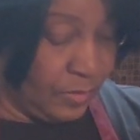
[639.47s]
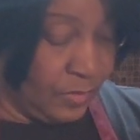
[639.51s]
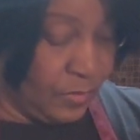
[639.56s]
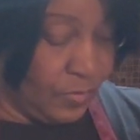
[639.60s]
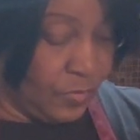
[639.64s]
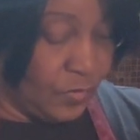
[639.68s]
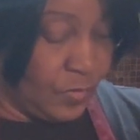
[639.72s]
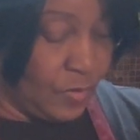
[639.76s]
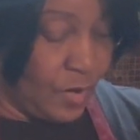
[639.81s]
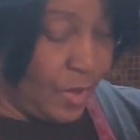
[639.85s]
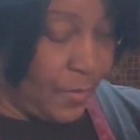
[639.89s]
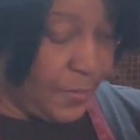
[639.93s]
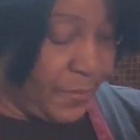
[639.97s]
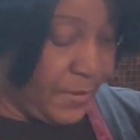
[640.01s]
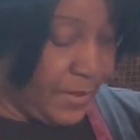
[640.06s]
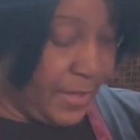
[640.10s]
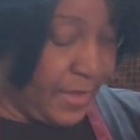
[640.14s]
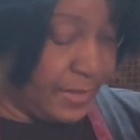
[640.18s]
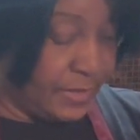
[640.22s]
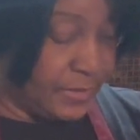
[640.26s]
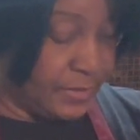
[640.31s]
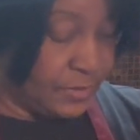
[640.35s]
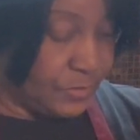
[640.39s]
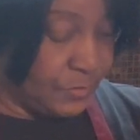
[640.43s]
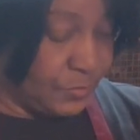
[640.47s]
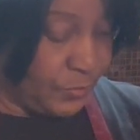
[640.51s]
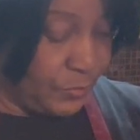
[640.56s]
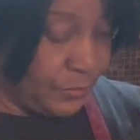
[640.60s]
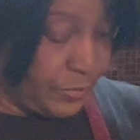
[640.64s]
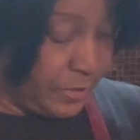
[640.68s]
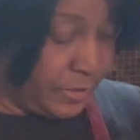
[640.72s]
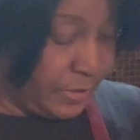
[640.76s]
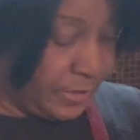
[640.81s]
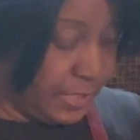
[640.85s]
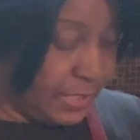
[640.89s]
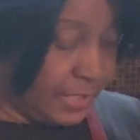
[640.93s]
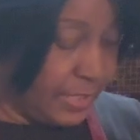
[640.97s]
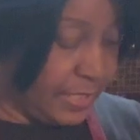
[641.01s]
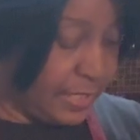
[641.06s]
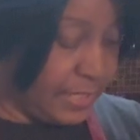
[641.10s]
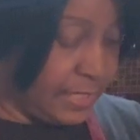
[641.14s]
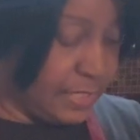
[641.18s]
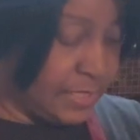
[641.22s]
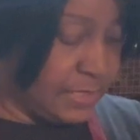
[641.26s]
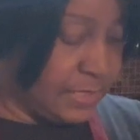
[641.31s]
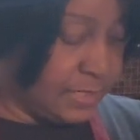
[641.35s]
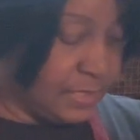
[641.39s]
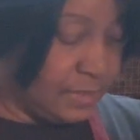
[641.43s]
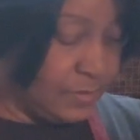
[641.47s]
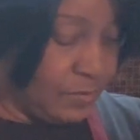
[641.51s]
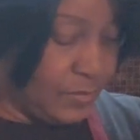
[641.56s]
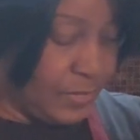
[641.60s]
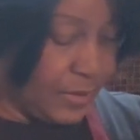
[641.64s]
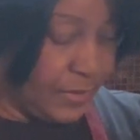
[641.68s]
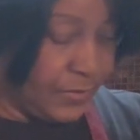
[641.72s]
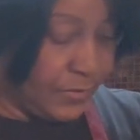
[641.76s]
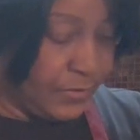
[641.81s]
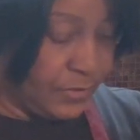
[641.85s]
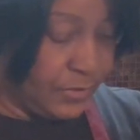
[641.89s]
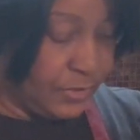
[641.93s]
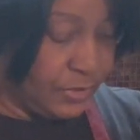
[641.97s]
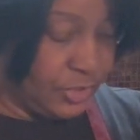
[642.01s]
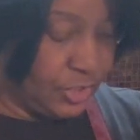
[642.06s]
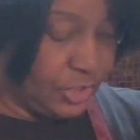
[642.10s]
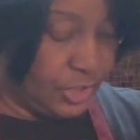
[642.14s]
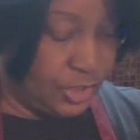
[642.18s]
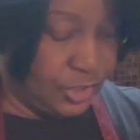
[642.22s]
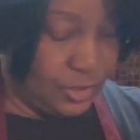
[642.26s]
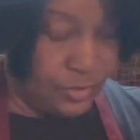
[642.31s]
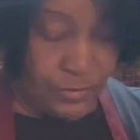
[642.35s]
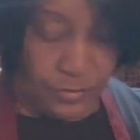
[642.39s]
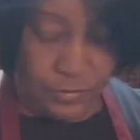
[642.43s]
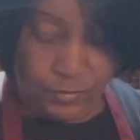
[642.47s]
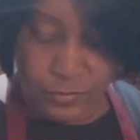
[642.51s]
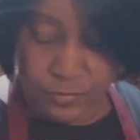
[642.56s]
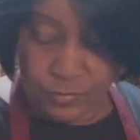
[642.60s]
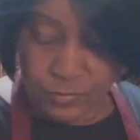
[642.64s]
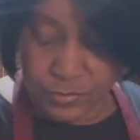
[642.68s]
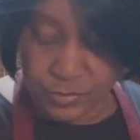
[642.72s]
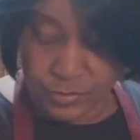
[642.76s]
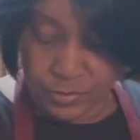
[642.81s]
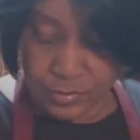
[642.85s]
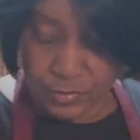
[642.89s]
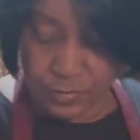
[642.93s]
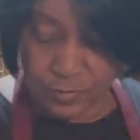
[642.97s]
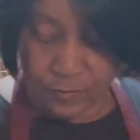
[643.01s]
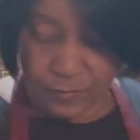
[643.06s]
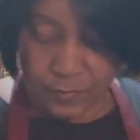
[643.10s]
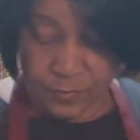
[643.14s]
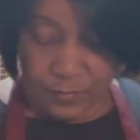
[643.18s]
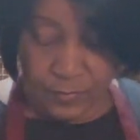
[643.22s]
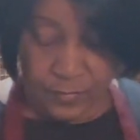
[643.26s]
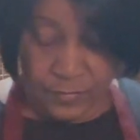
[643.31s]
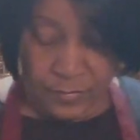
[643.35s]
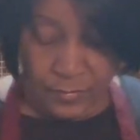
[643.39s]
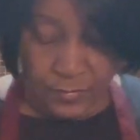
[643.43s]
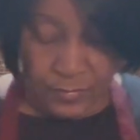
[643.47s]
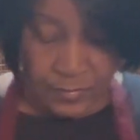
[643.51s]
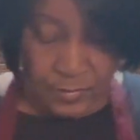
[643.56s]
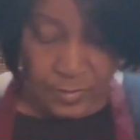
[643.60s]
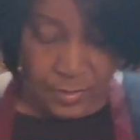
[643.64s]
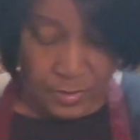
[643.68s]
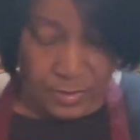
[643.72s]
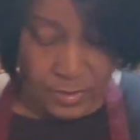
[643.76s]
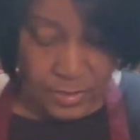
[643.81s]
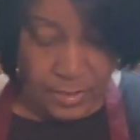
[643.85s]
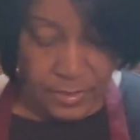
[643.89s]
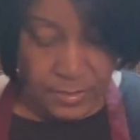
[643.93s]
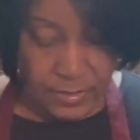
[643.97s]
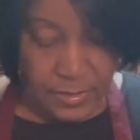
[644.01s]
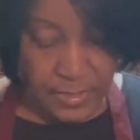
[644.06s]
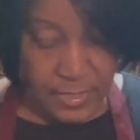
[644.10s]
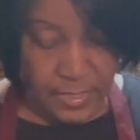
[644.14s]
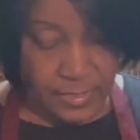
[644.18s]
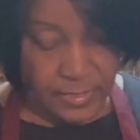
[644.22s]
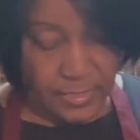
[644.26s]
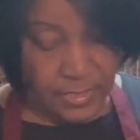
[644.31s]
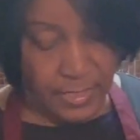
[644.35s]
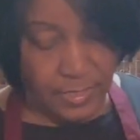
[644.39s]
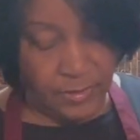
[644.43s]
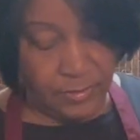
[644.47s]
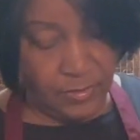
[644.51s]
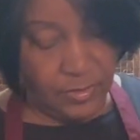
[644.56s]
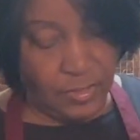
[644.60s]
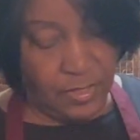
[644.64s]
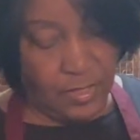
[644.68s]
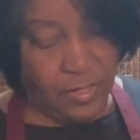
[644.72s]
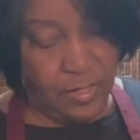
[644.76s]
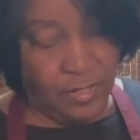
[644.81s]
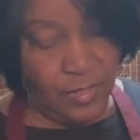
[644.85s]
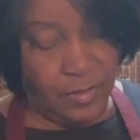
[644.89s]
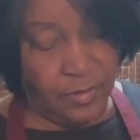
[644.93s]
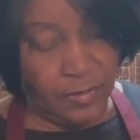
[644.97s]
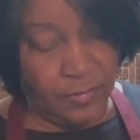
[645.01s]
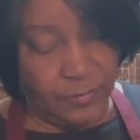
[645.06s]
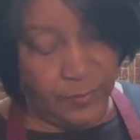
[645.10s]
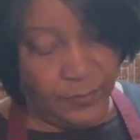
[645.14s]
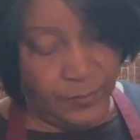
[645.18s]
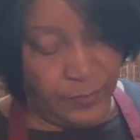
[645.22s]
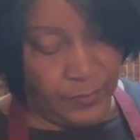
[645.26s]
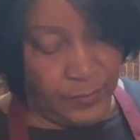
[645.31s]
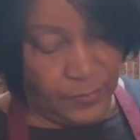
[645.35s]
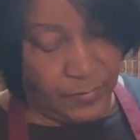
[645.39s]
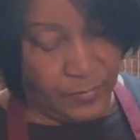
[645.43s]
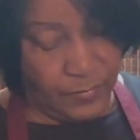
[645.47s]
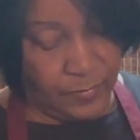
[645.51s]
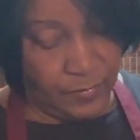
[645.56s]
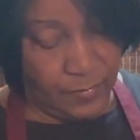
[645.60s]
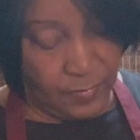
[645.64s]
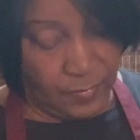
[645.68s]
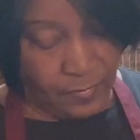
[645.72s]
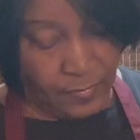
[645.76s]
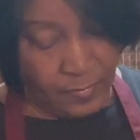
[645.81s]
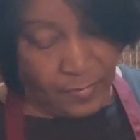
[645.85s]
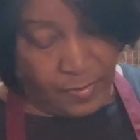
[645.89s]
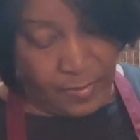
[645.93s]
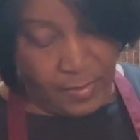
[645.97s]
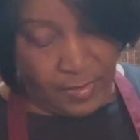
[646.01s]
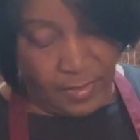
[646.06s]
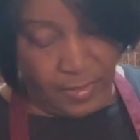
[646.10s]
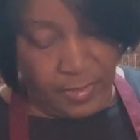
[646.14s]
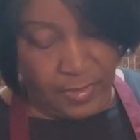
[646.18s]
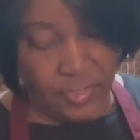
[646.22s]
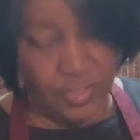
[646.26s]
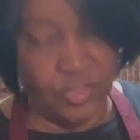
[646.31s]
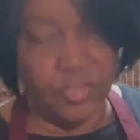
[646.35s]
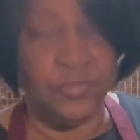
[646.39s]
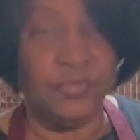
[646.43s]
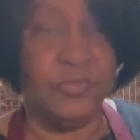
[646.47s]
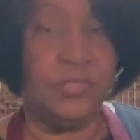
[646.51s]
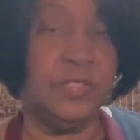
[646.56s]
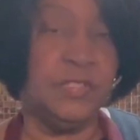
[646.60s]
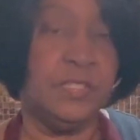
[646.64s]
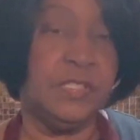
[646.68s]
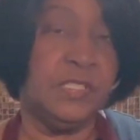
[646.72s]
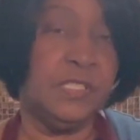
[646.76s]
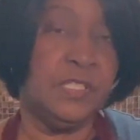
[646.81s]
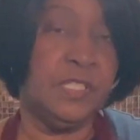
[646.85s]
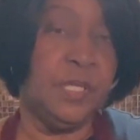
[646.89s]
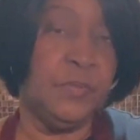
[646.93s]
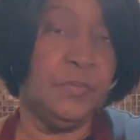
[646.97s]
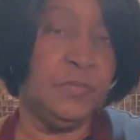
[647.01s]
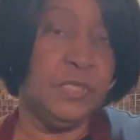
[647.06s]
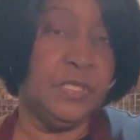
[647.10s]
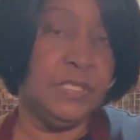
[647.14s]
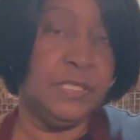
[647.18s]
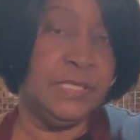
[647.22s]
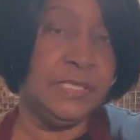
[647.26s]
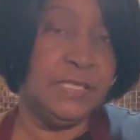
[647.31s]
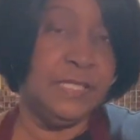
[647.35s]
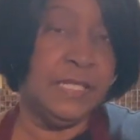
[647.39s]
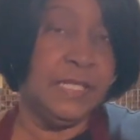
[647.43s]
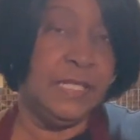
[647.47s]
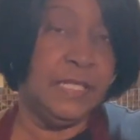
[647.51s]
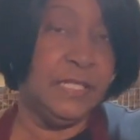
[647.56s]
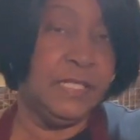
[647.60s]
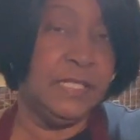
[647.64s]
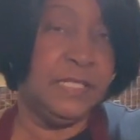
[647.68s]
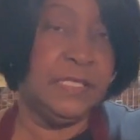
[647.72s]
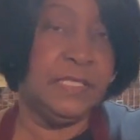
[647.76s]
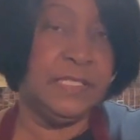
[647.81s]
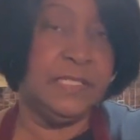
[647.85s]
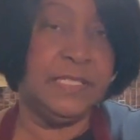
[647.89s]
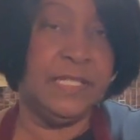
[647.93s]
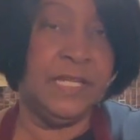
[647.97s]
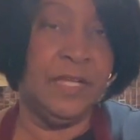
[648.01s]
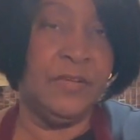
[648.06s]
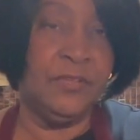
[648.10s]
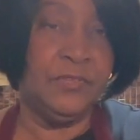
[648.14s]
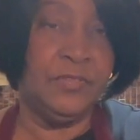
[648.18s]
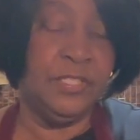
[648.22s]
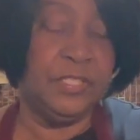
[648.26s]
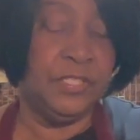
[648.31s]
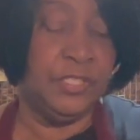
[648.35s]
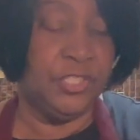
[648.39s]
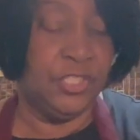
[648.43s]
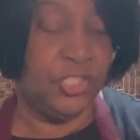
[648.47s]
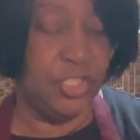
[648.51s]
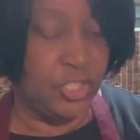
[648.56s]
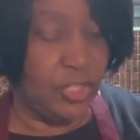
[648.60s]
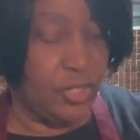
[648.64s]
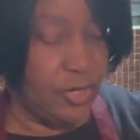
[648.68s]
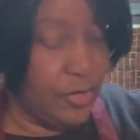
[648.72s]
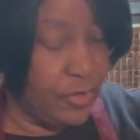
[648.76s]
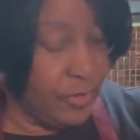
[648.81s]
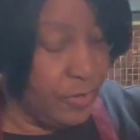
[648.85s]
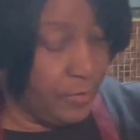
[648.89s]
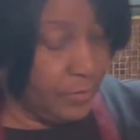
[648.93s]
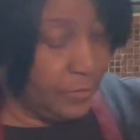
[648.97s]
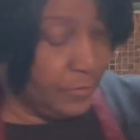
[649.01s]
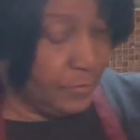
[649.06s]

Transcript: raw pack is a really easy method to use. It does not take long. And as you can see, I'm just sitting these down in the jar